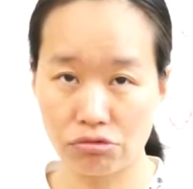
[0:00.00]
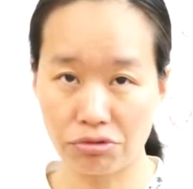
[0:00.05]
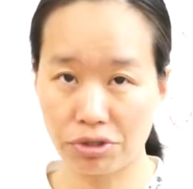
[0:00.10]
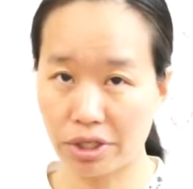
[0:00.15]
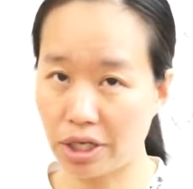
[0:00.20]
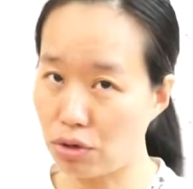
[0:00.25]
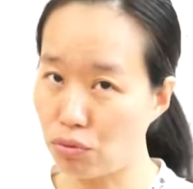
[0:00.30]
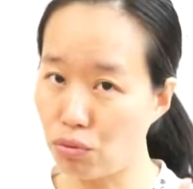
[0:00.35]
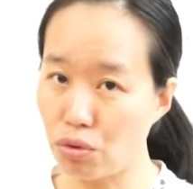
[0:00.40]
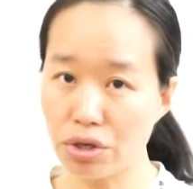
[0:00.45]

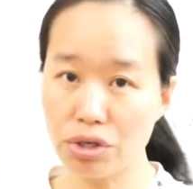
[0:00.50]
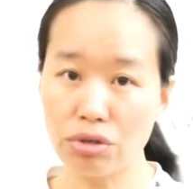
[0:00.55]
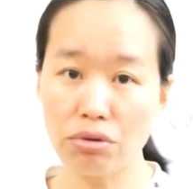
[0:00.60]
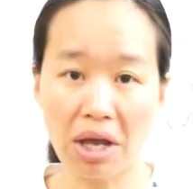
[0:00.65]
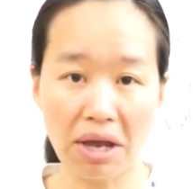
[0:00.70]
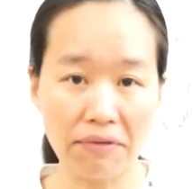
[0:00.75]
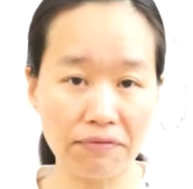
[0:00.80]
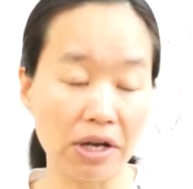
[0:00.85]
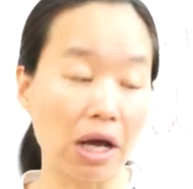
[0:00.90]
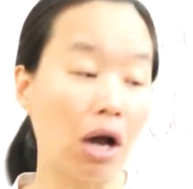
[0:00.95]
Okay, what you
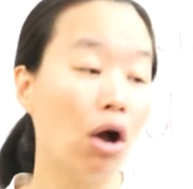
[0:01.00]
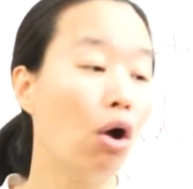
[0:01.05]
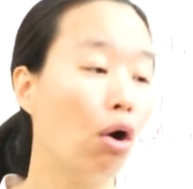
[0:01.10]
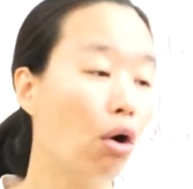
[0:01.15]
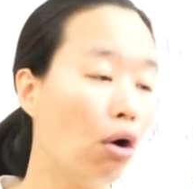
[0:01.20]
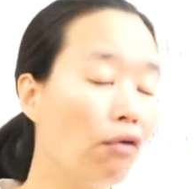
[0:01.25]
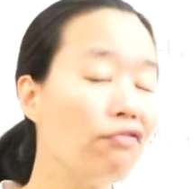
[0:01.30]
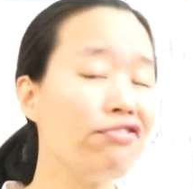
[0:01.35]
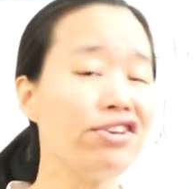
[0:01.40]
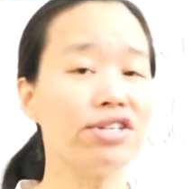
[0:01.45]
have now.
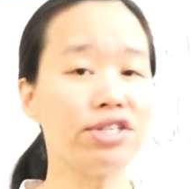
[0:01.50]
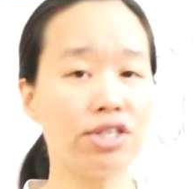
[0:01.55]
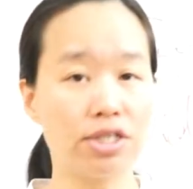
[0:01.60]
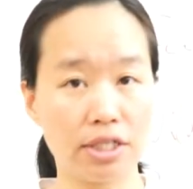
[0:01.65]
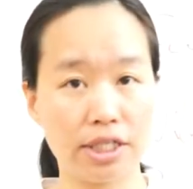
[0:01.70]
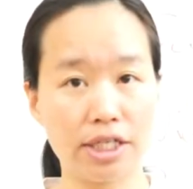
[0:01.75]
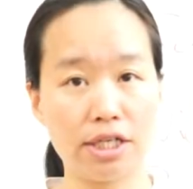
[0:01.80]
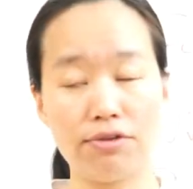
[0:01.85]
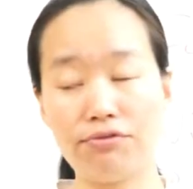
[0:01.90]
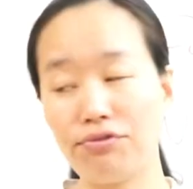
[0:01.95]

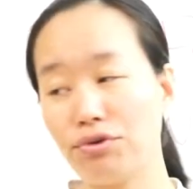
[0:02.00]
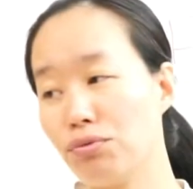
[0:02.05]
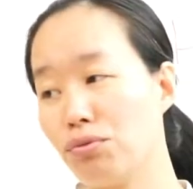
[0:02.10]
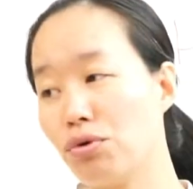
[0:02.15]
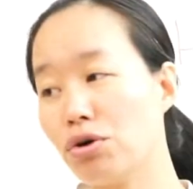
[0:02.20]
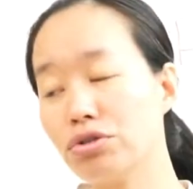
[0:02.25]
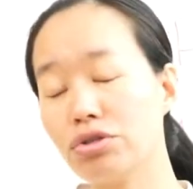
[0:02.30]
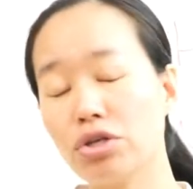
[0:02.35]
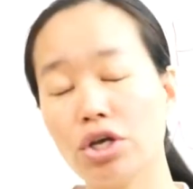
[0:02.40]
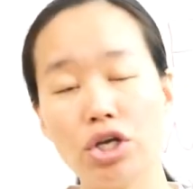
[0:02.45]
Obviously, if
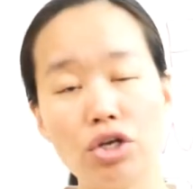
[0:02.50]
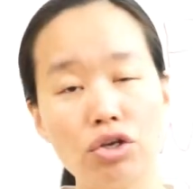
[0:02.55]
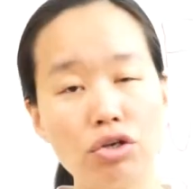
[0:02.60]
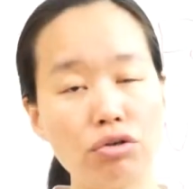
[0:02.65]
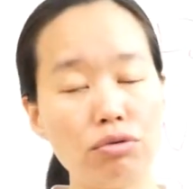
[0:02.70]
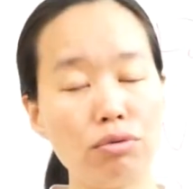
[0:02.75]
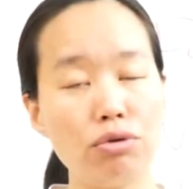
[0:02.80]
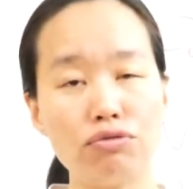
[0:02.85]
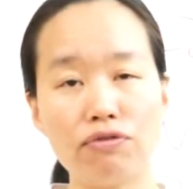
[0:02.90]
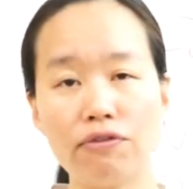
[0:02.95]

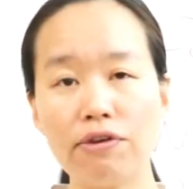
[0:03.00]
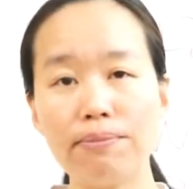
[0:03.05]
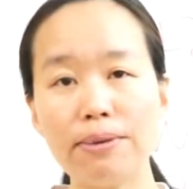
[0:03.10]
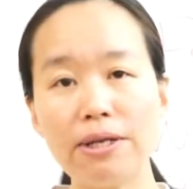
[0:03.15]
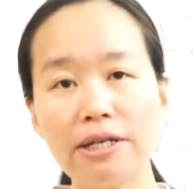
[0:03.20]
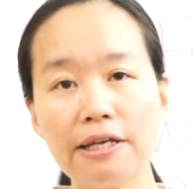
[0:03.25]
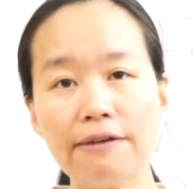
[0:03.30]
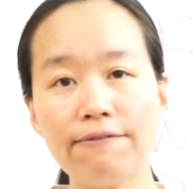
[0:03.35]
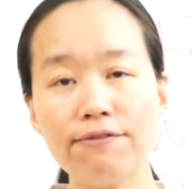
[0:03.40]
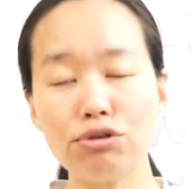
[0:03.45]
you
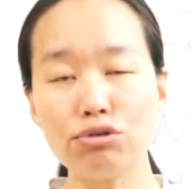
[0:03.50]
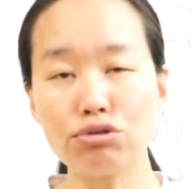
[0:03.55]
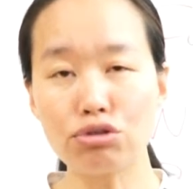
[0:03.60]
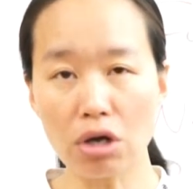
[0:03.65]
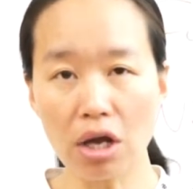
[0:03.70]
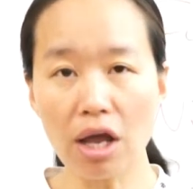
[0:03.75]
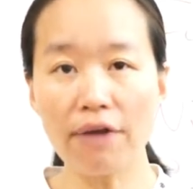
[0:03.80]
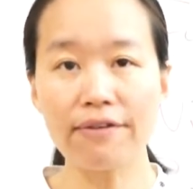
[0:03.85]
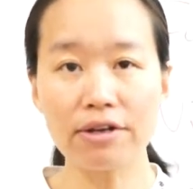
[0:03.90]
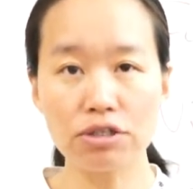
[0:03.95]
believe you
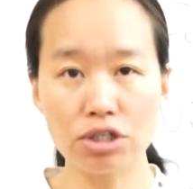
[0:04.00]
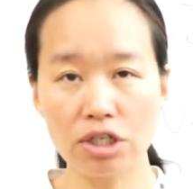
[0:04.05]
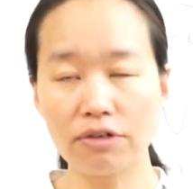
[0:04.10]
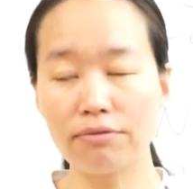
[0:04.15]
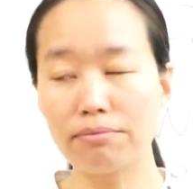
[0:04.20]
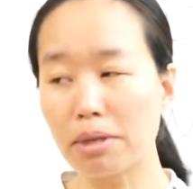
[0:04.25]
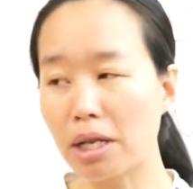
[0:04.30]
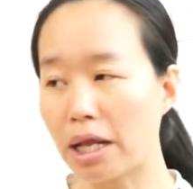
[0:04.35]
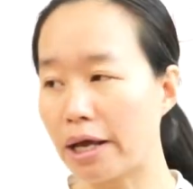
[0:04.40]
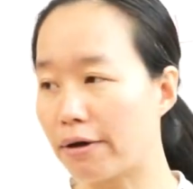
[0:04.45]
don't have
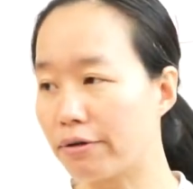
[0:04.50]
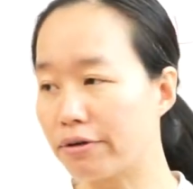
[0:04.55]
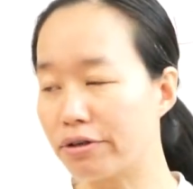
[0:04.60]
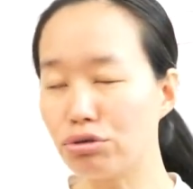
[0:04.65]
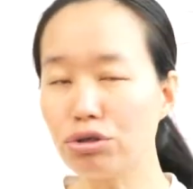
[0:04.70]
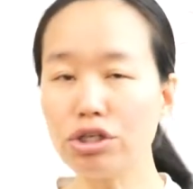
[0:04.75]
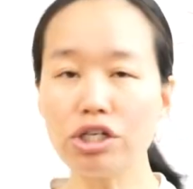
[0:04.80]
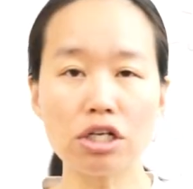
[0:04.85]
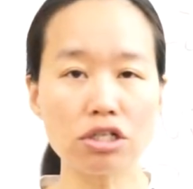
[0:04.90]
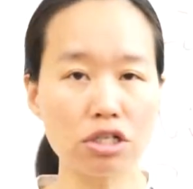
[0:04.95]
achievement now,
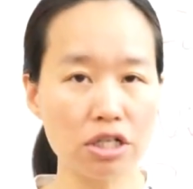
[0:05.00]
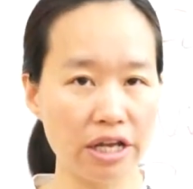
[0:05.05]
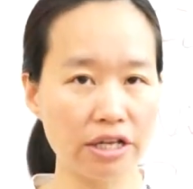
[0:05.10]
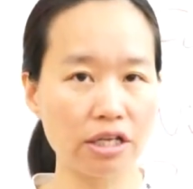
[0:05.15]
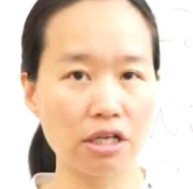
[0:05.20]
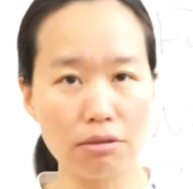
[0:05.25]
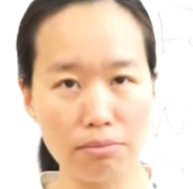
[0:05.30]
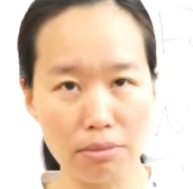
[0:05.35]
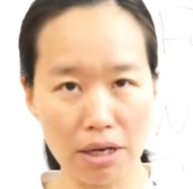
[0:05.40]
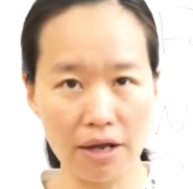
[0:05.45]
2 years
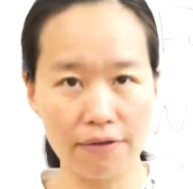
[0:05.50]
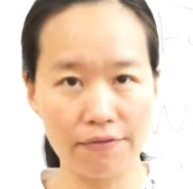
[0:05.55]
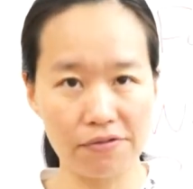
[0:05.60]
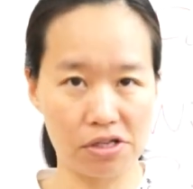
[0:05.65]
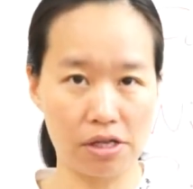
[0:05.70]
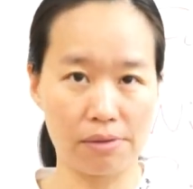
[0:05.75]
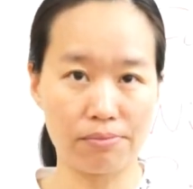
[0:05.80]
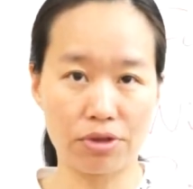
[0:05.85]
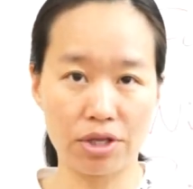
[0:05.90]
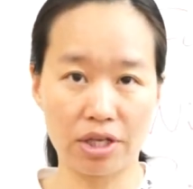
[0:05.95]
later you might have
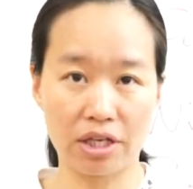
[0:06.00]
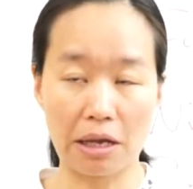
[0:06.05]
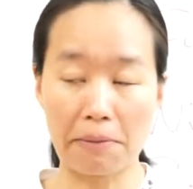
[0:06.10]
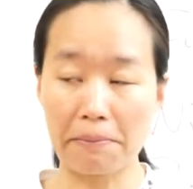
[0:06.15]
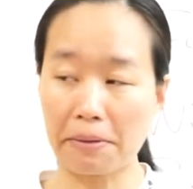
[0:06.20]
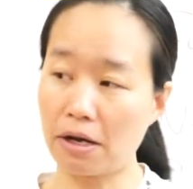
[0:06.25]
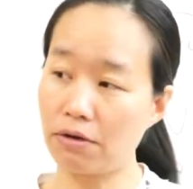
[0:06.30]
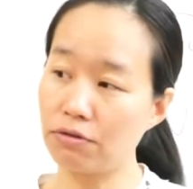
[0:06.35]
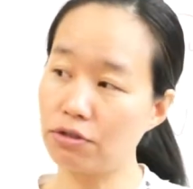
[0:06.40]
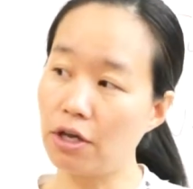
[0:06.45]
something
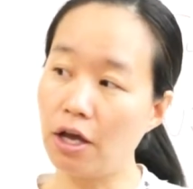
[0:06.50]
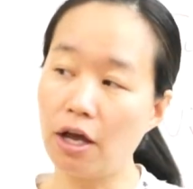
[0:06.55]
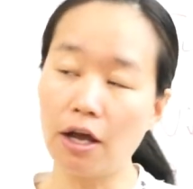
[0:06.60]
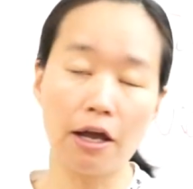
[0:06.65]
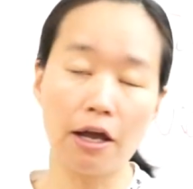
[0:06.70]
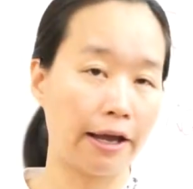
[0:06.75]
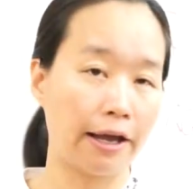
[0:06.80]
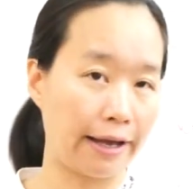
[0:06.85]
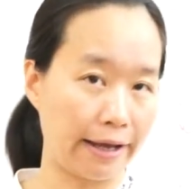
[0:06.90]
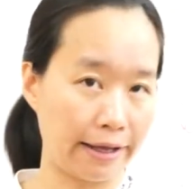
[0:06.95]
come out,
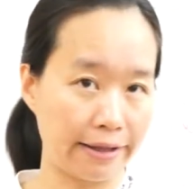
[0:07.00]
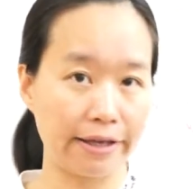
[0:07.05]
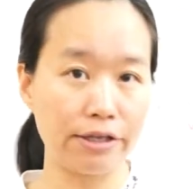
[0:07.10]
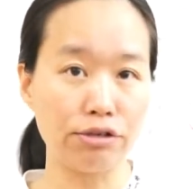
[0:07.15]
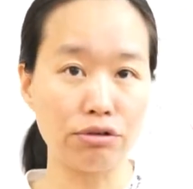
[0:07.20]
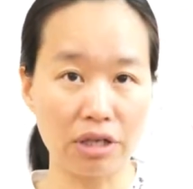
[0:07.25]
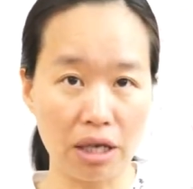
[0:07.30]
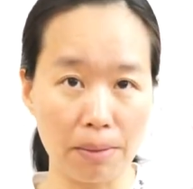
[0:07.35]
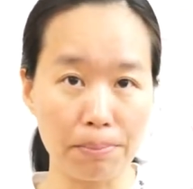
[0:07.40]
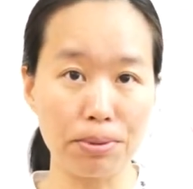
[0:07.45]
and
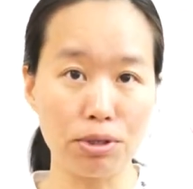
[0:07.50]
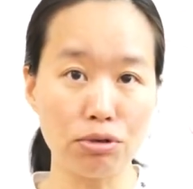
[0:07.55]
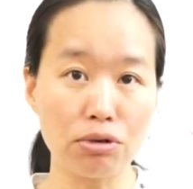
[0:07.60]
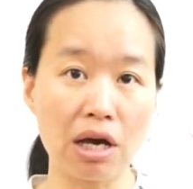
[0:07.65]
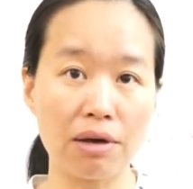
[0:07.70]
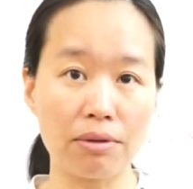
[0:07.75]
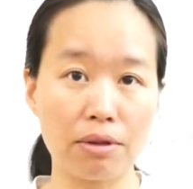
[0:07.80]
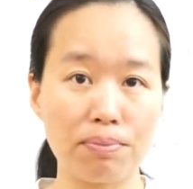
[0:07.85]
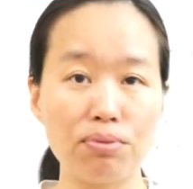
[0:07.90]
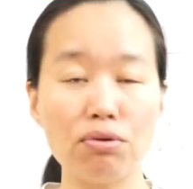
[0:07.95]
then you can build
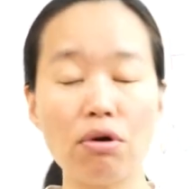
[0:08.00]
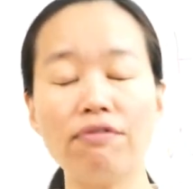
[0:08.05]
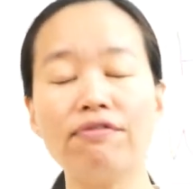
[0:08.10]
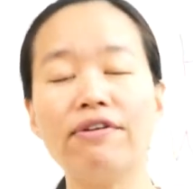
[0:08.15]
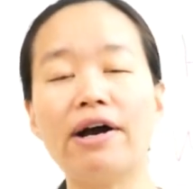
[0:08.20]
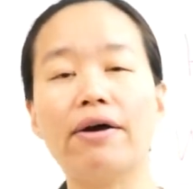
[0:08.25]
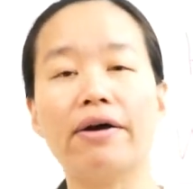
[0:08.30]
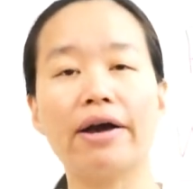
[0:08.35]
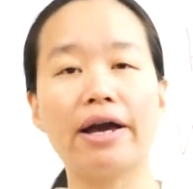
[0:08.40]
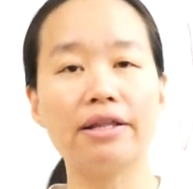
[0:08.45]
out the
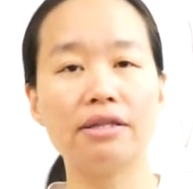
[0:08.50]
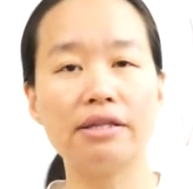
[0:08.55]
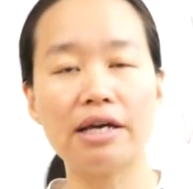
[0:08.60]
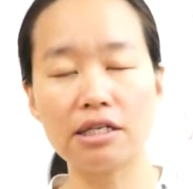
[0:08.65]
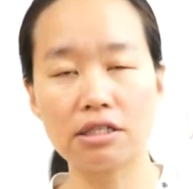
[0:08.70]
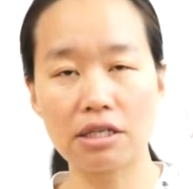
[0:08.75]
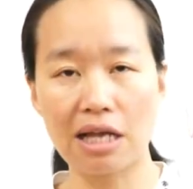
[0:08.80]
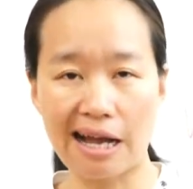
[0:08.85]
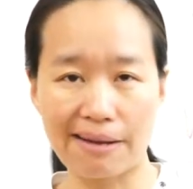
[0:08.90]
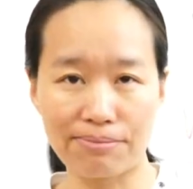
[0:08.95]
profile, and
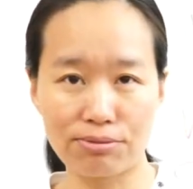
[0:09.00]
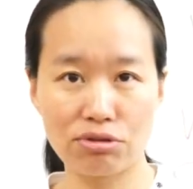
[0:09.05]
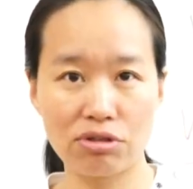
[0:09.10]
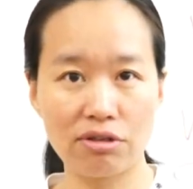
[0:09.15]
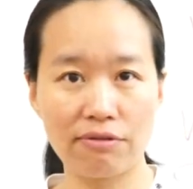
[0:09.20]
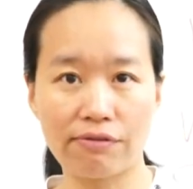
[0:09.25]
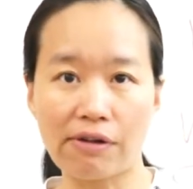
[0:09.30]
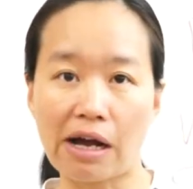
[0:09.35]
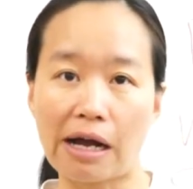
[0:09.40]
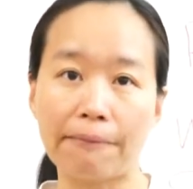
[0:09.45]
that's
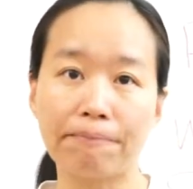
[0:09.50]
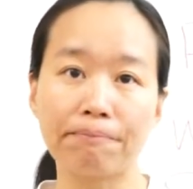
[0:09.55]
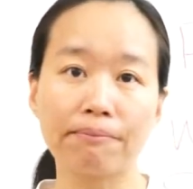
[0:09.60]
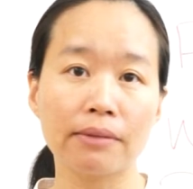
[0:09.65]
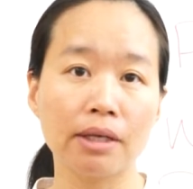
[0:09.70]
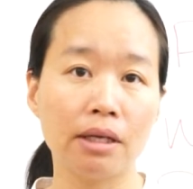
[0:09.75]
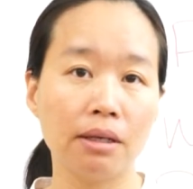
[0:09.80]
absolutely fine.